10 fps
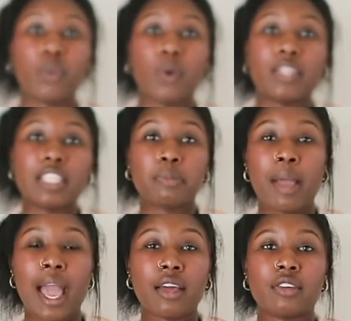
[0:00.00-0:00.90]
or this
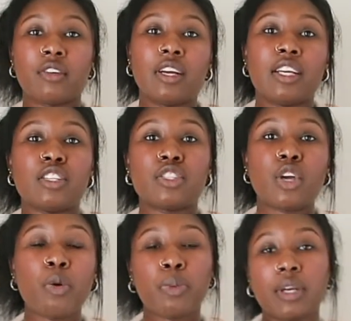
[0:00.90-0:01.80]
pattern, and it's
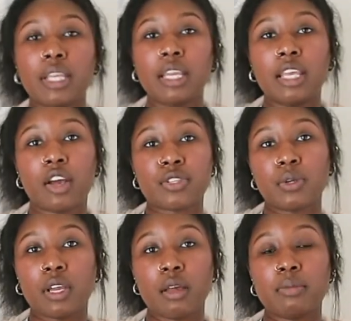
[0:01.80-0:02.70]
so pretty. It
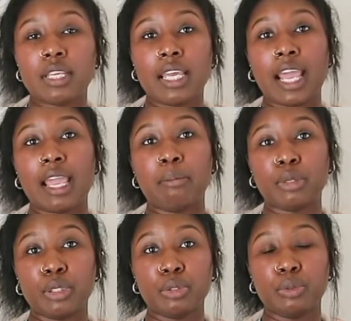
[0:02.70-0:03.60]
also comes in a
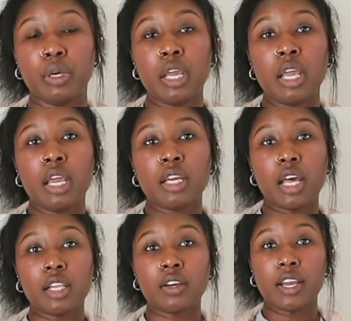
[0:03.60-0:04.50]
blue
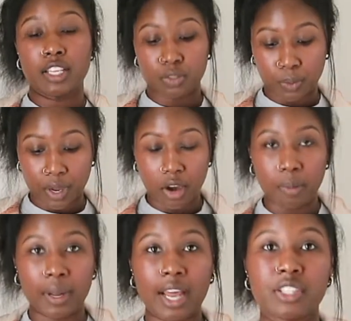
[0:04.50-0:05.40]
color as
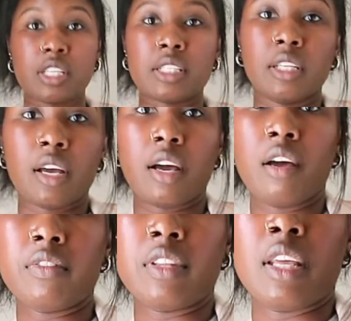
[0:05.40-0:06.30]
well, but I just
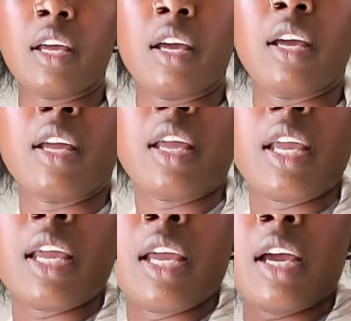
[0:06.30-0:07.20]
love the
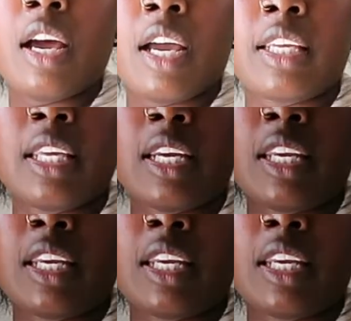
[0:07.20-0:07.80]
yin